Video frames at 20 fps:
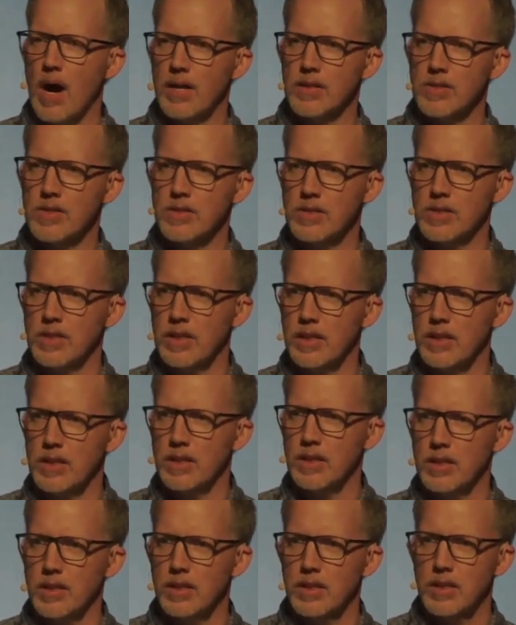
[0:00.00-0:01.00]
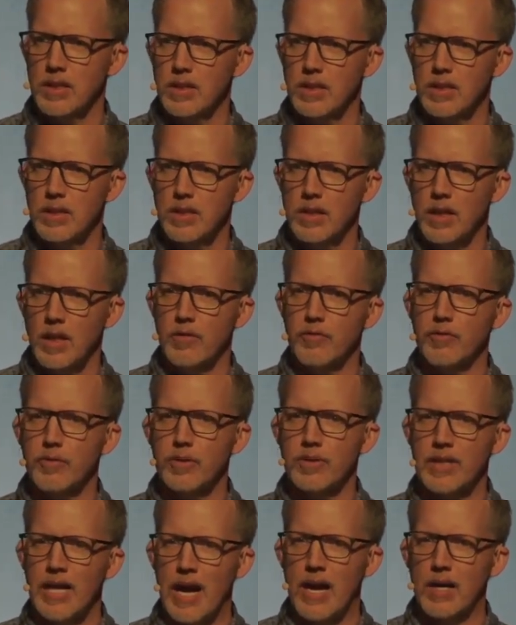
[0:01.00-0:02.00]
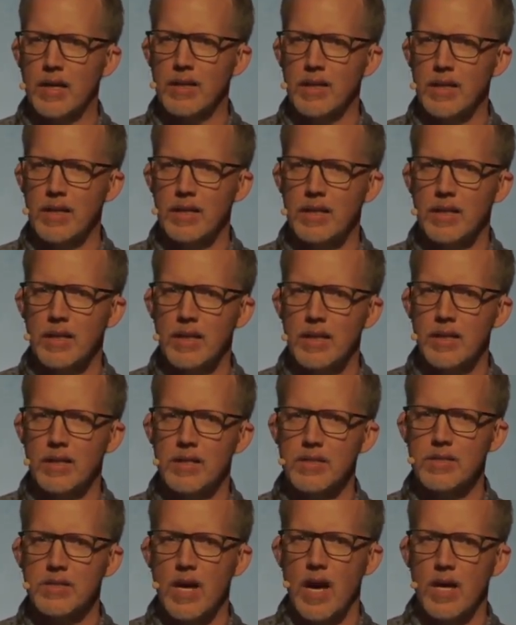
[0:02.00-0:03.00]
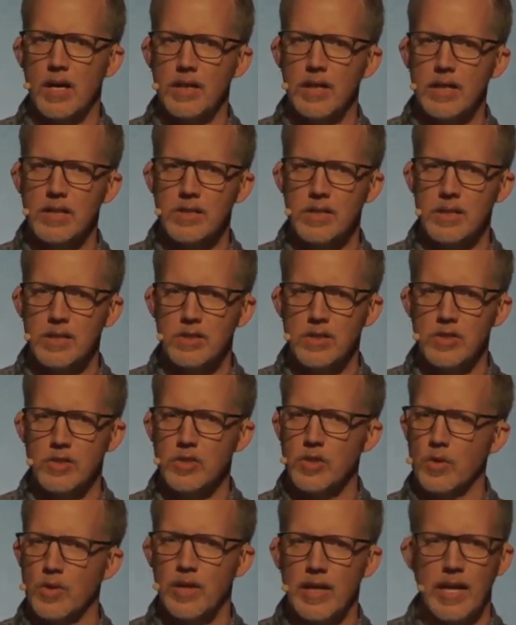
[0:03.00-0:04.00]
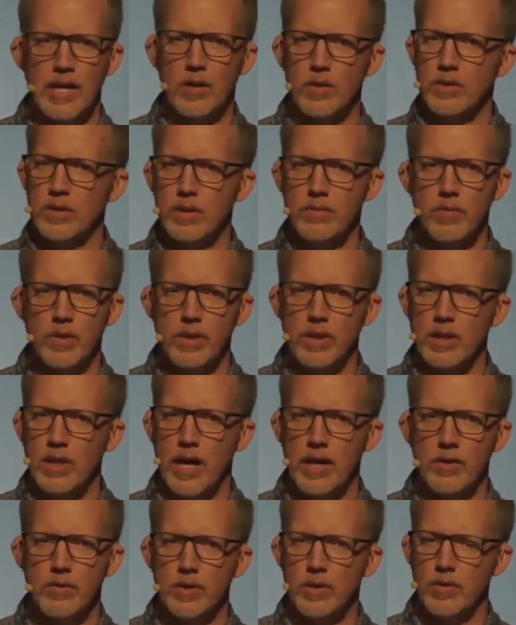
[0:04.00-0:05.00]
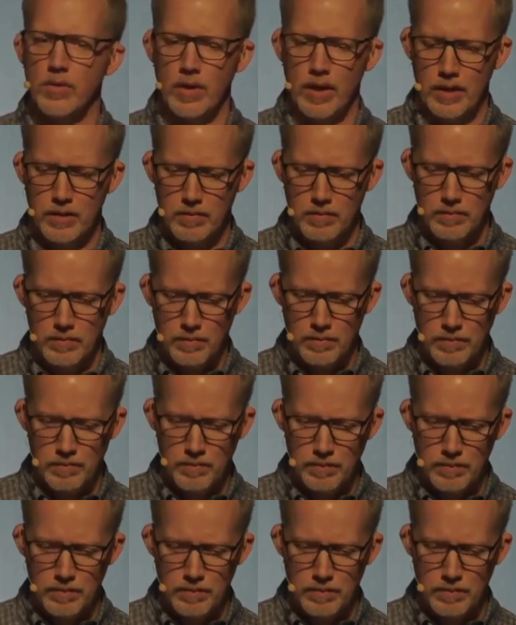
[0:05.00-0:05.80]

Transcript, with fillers: modesty and frugality this holiday season so that I don't live with a lot of regret?